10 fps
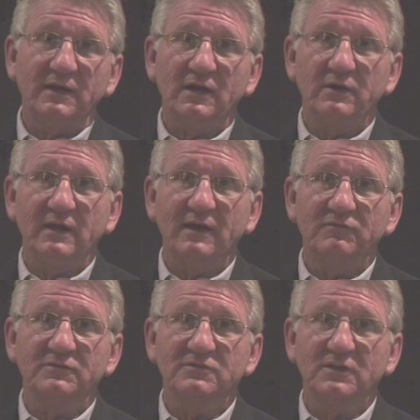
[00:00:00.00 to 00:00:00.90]
Harry
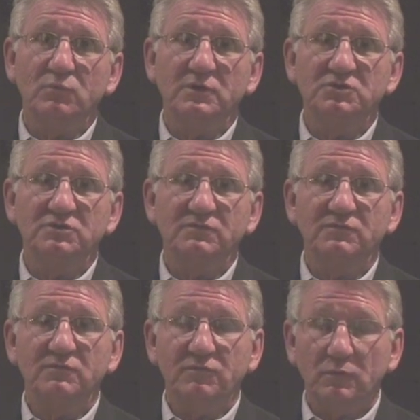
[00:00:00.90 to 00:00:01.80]
Evans and
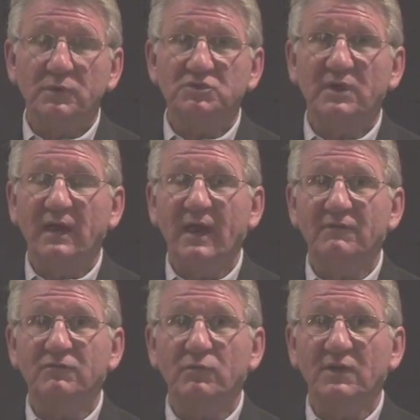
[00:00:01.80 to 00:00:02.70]
for which I
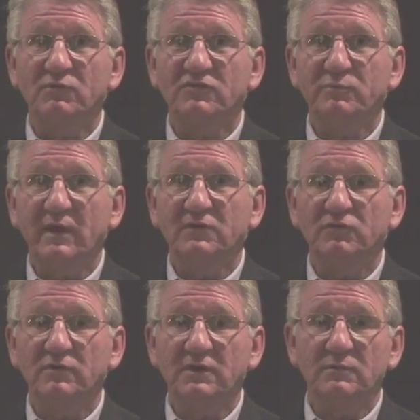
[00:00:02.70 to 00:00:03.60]
have a great respect
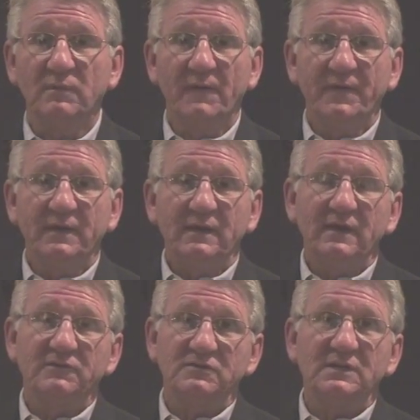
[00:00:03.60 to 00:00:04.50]
for him
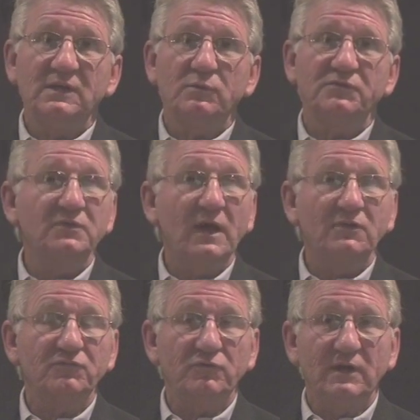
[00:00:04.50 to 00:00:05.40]
is that he was not
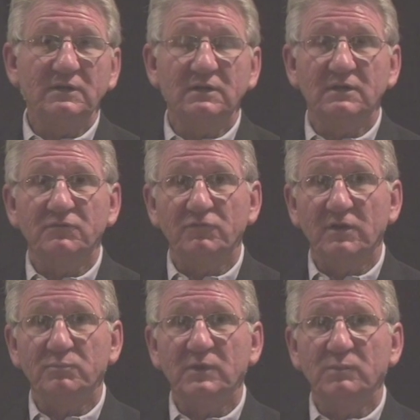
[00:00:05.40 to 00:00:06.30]
afraid to
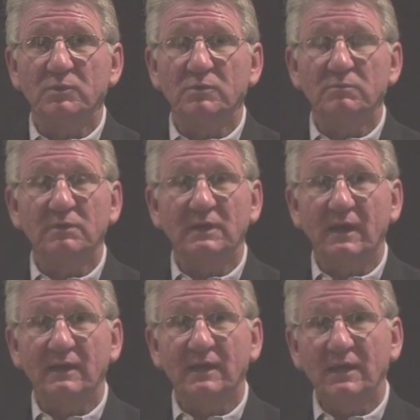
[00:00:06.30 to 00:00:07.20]
confront people, but
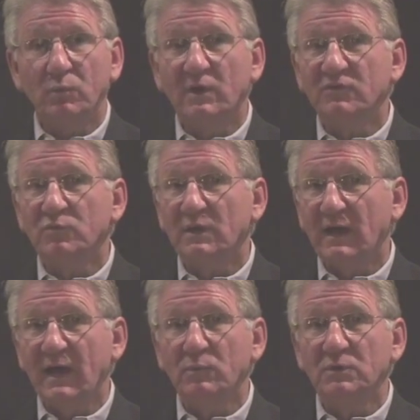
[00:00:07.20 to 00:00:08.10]
he was what
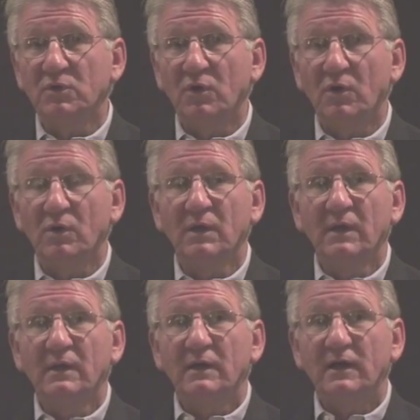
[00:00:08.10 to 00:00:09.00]
I would call
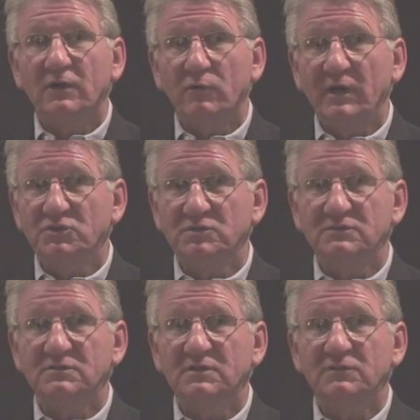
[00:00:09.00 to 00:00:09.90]
a
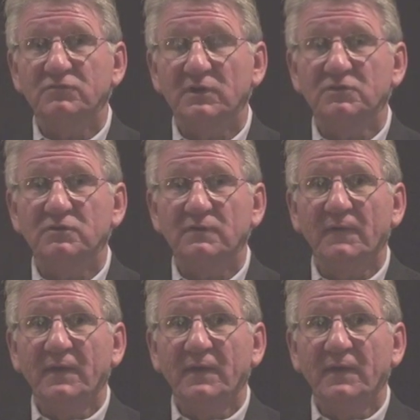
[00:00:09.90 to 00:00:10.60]
gracious confronter.